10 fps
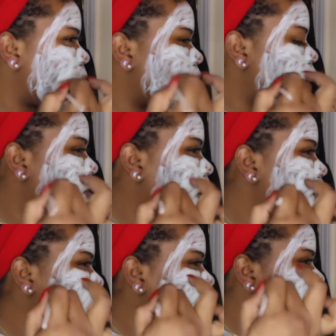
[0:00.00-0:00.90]
that are
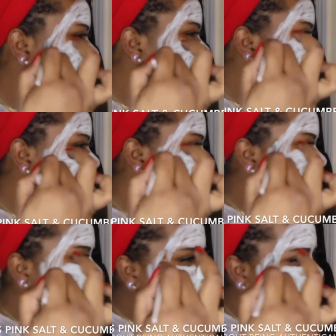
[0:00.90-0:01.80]
like you will notice
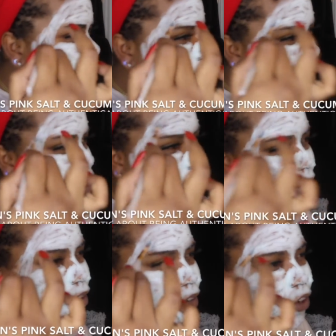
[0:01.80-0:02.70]
you and they'll respect
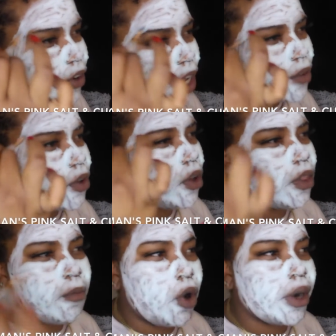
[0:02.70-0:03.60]
it, even if you're not even
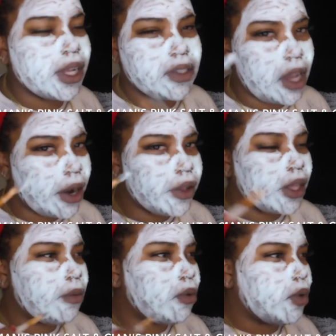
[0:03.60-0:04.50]
on the mark
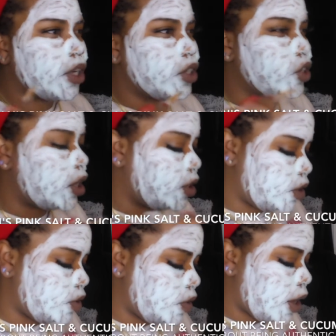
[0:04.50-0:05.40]
entirely with what you're trying to
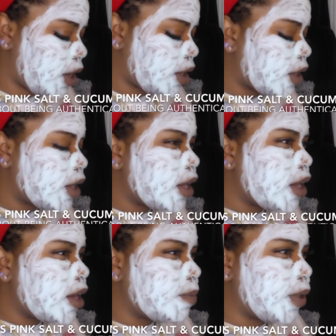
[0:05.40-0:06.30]
do. Like,
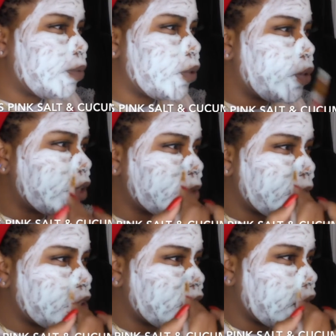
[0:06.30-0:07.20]
people who are
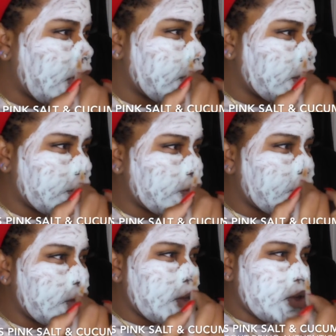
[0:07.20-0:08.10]
spiritually like
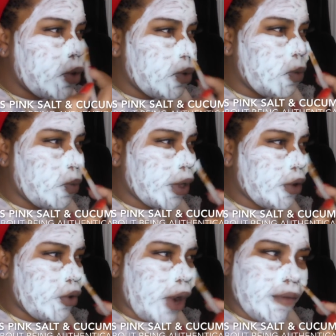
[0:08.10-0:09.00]
you
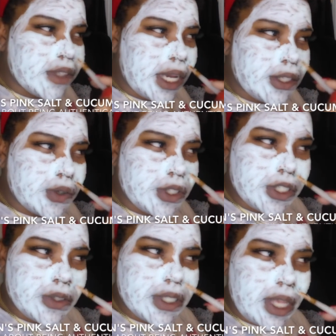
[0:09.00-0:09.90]
will gravitate towards
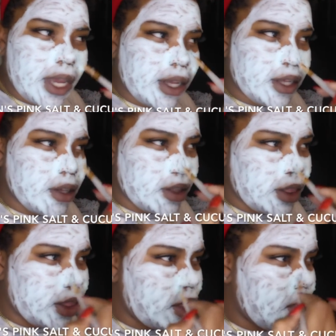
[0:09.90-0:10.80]
you. It's like,
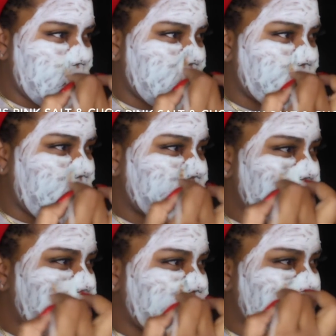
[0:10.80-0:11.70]
as long as
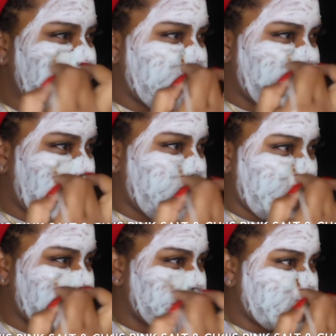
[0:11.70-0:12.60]
they're on the same
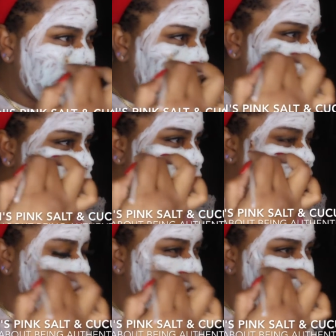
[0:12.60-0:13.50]
vibration, they will
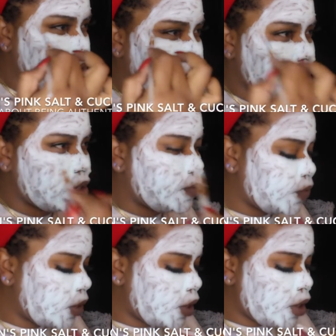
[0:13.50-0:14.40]
gravitate towards you.
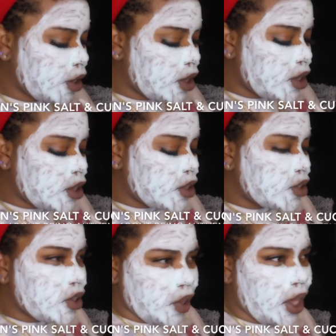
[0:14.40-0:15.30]

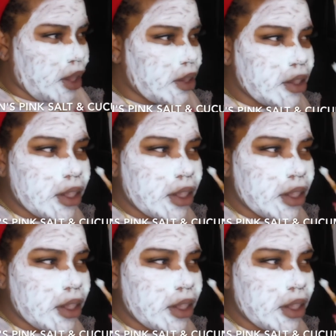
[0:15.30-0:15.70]
So yeah,